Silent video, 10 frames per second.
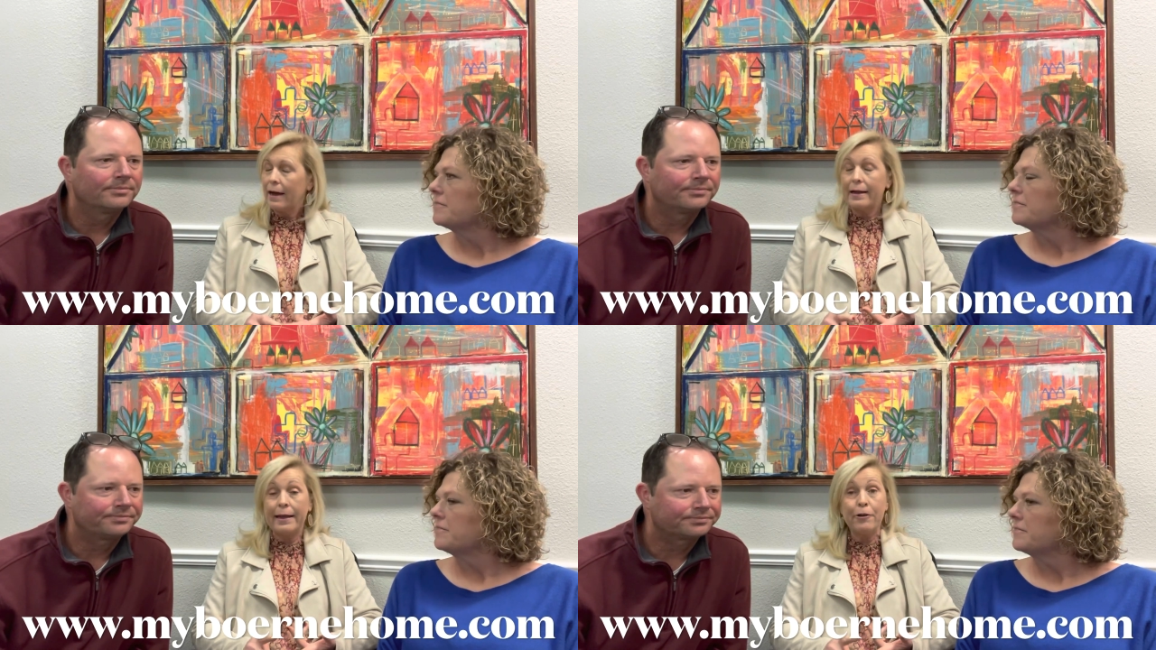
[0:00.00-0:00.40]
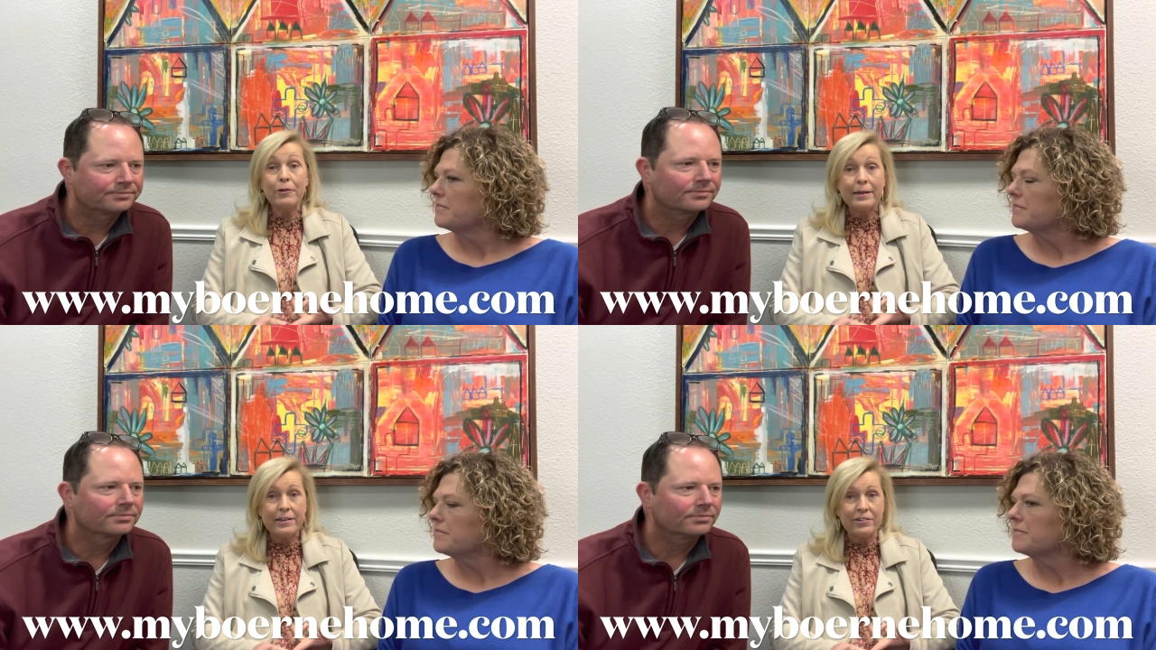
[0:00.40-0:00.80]
Speaker 1: air
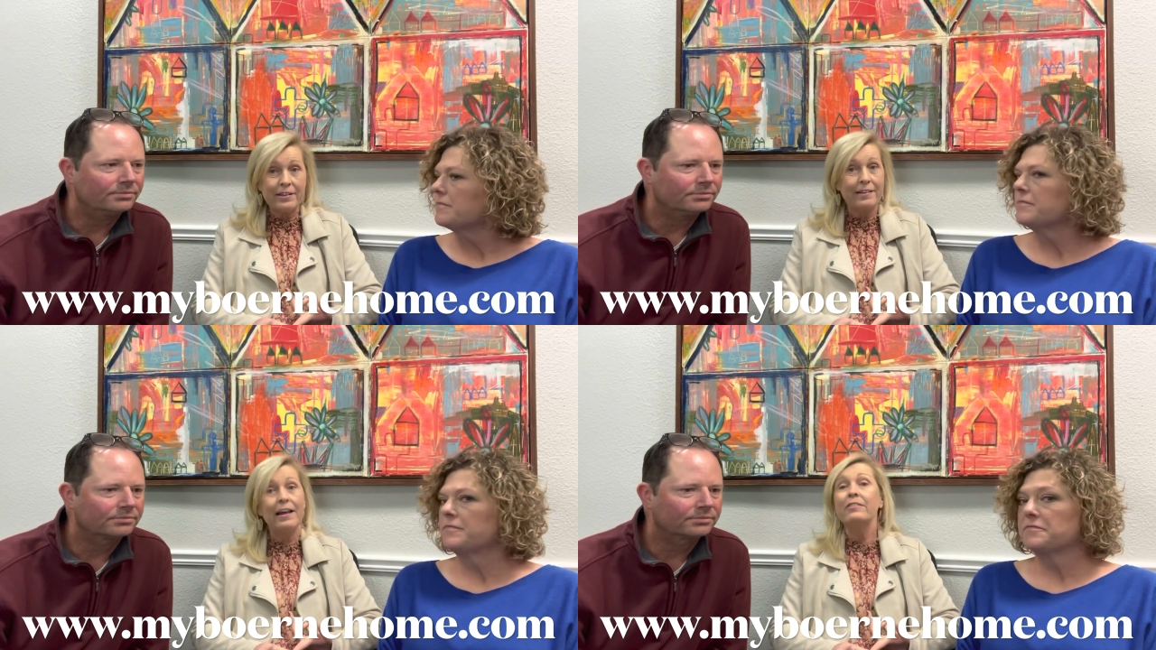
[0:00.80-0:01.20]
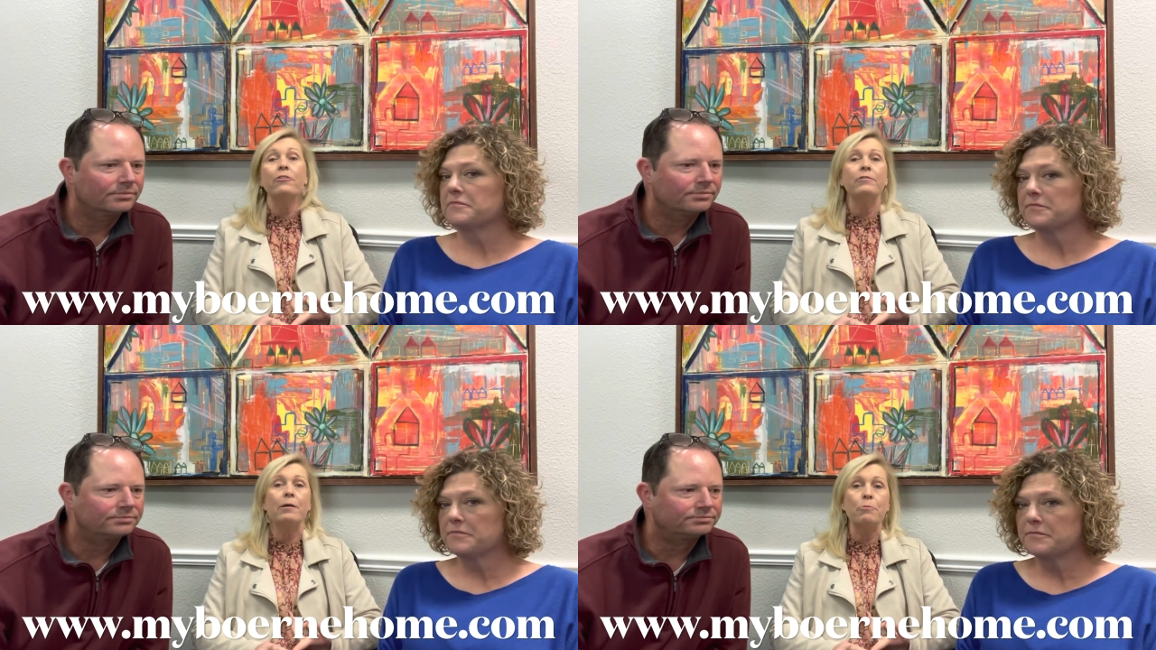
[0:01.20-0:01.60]
conditioning. That's our
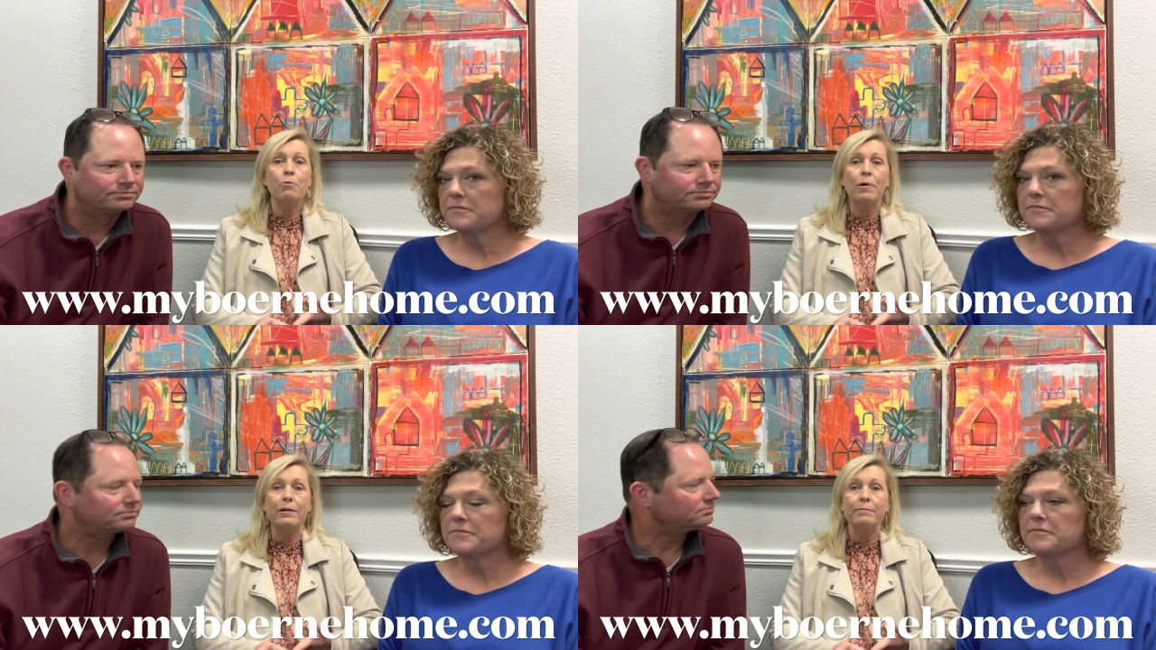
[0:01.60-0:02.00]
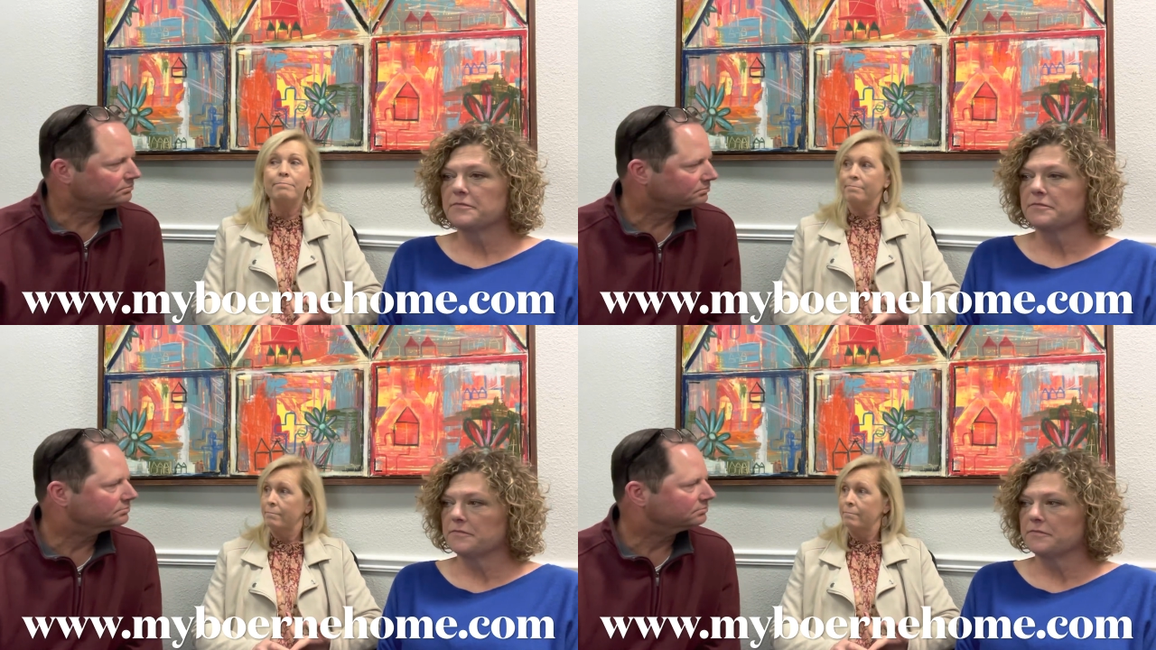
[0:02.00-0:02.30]
number one